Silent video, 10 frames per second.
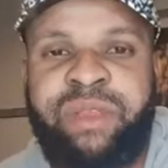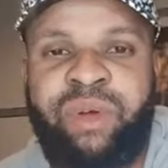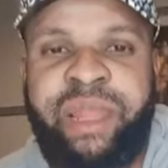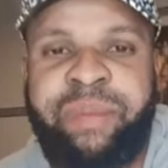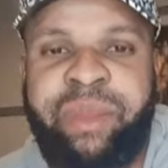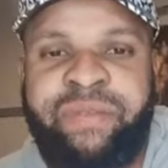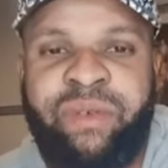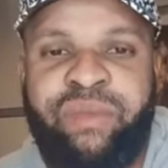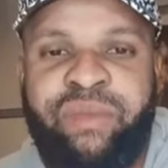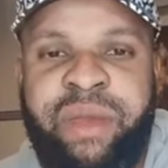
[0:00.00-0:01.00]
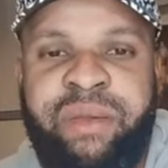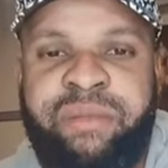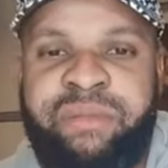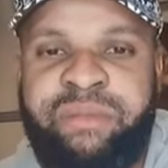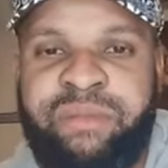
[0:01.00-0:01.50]
be on that platform, man.
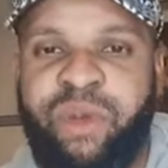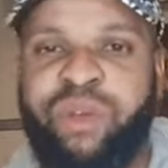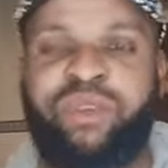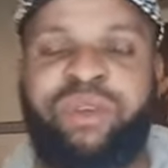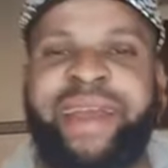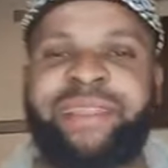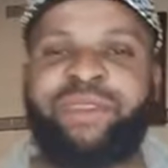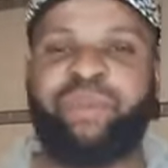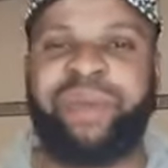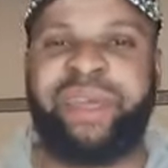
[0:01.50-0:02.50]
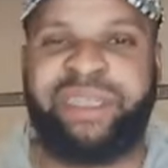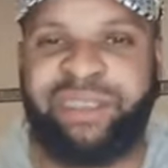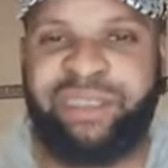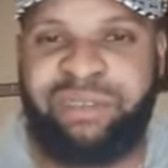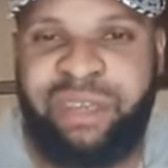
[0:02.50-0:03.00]
I'm going to get a new
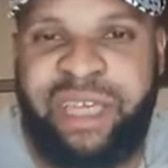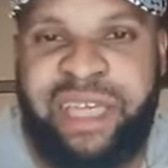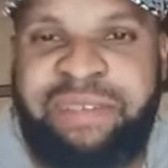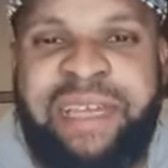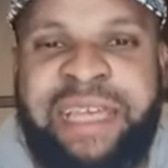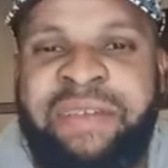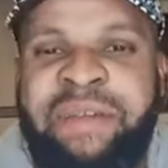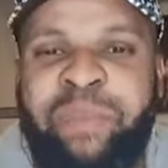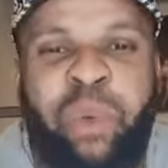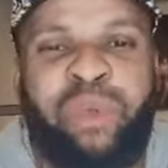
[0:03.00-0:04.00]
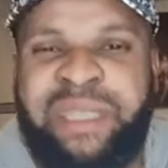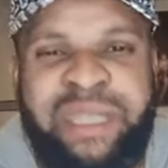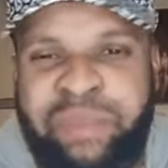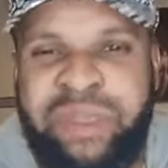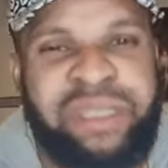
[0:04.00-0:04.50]
page. Even if you post
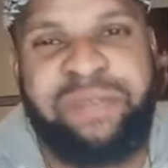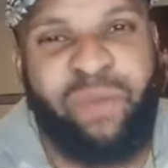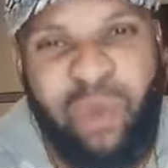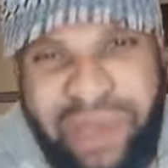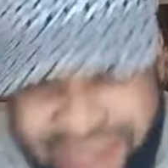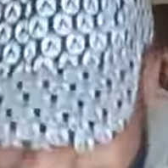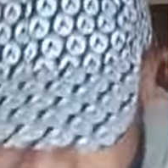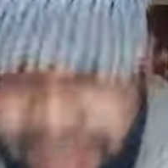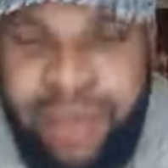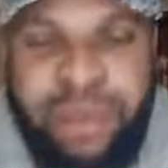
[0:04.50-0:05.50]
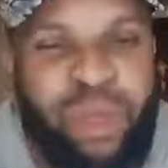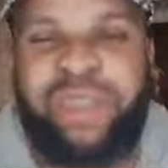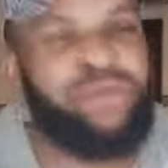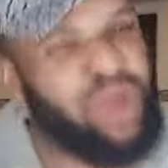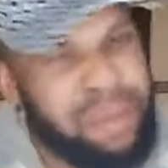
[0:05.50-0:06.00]
it, it's where.
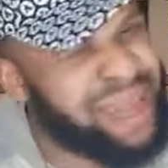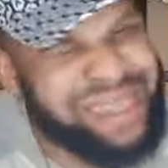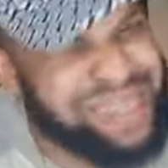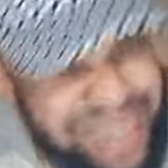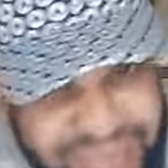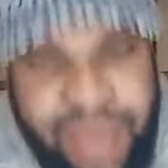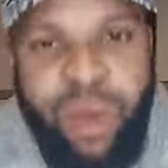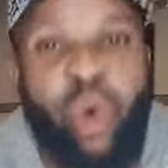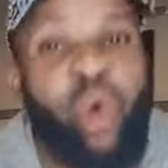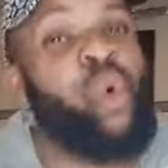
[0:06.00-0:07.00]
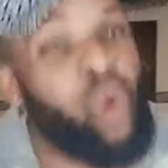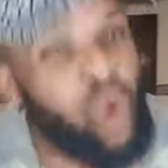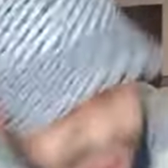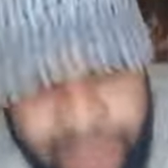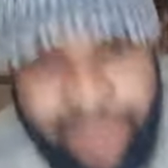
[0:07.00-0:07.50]
Because if you must say, oh,
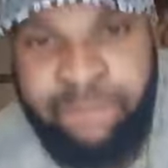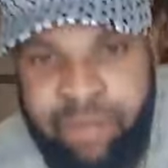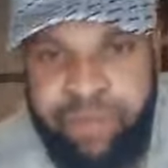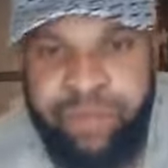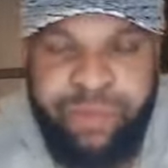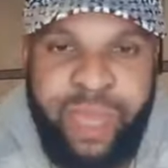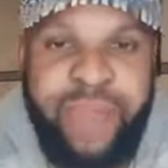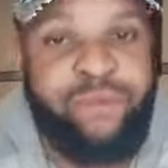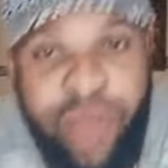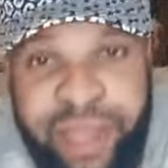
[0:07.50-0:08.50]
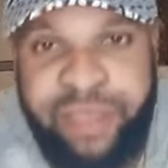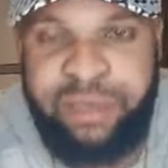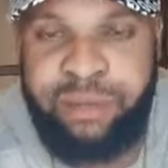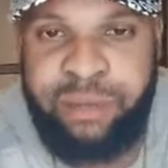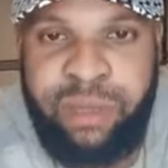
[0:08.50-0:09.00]
one, it's where. If
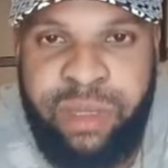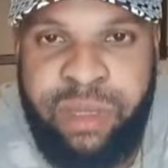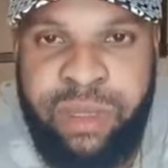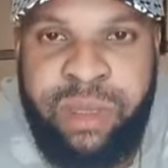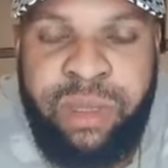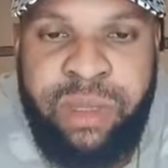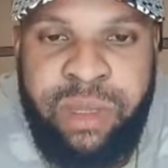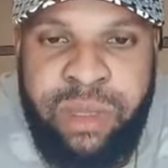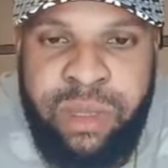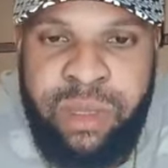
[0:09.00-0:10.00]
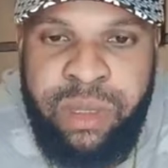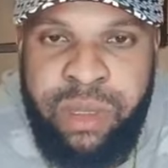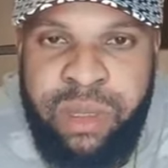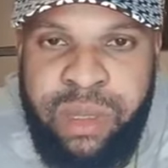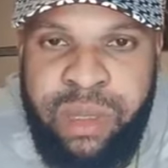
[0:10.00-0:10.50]
you post that, oh, one,
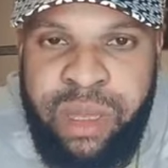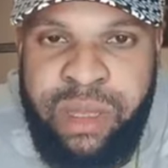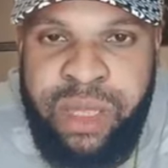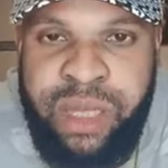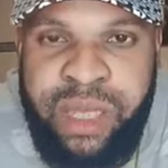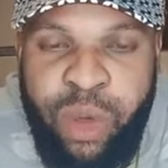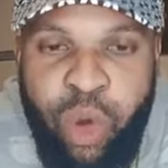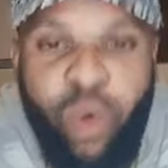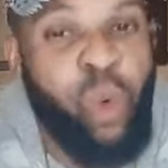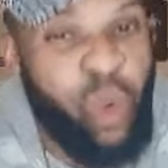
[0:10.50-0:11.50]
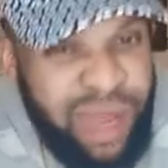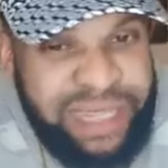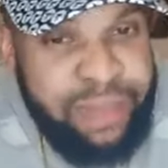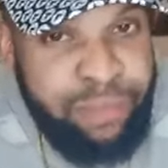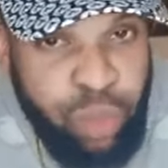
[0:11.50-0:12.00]
it's where. Oh,
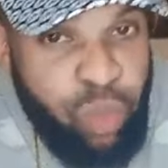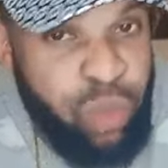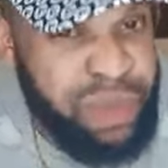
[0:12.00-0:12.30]
one, it's where.